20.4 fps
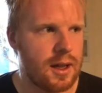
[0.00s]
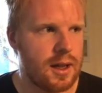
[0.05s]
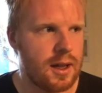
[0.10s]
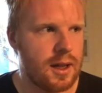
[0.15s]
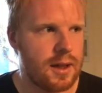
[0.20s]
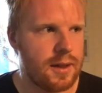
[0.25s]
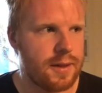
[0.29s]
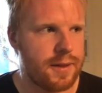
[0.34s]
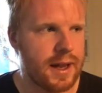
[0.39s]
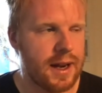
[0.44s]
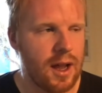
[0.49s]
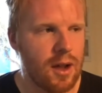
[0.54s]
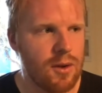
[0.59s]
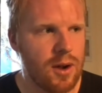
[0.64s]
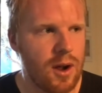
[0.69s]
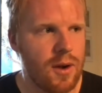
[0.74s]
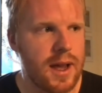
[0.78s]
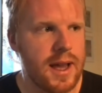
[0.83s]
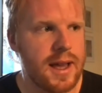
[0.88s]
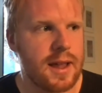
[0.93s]
their
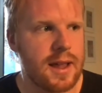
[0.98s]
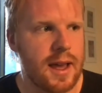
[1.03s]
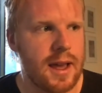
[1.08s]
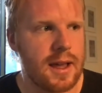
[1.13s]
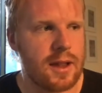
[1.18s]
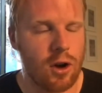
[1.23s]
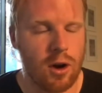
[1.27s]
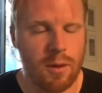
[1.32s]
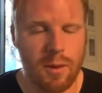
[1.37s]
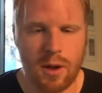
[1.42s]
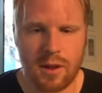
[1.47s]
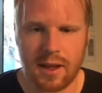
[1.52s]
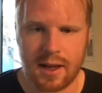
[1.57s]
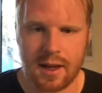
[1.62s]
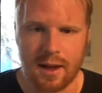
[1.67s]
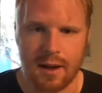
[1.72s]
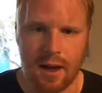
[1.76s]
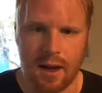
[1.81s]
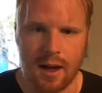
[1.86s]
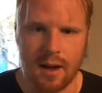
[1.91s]
logo is almost like
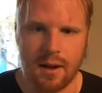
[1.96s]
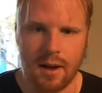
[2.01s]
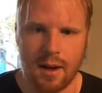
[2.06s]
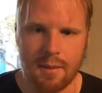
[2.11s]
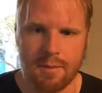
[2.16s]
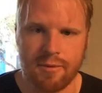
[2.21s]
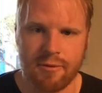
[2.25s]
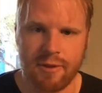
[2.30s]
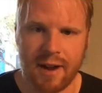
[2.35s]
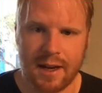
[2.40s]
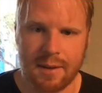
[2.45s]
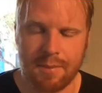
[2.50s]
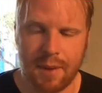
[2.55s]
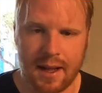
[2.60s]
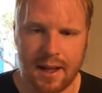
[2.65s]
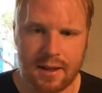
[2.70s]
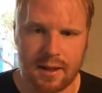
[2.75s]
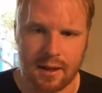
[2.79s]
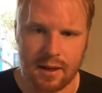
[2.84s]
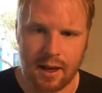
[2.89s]
a brand
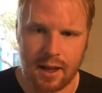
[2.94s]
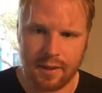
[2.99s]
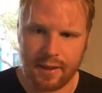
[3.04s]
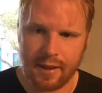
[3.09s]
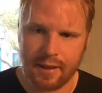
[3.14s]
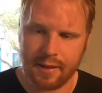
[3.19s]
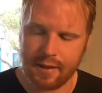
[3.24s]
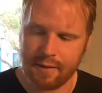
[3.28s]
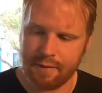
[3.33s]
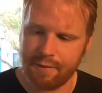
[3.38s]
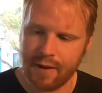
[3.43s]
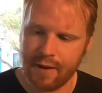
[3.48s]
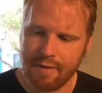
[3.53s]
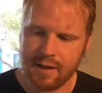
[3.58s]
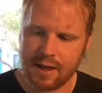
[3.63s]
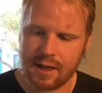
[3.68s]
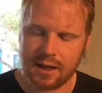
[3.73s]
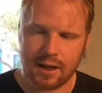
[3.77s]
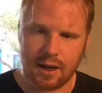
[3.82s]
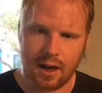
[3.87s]
pattern. Like they're
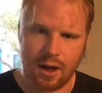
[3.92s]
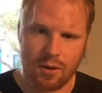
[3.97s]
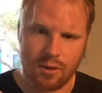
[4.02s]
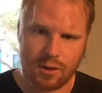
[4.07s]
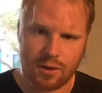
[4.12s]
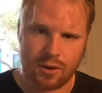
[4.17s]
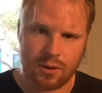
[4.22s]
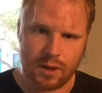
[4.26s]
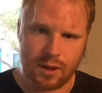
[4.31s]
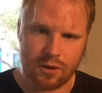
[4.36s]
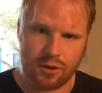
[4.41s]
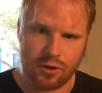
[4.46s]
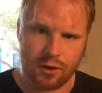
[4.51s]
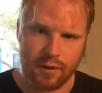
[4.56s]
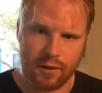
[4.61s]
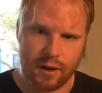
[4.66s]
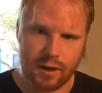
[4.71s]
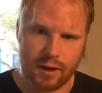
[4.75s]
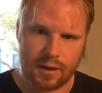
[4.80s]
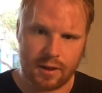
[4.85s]
very close to each other.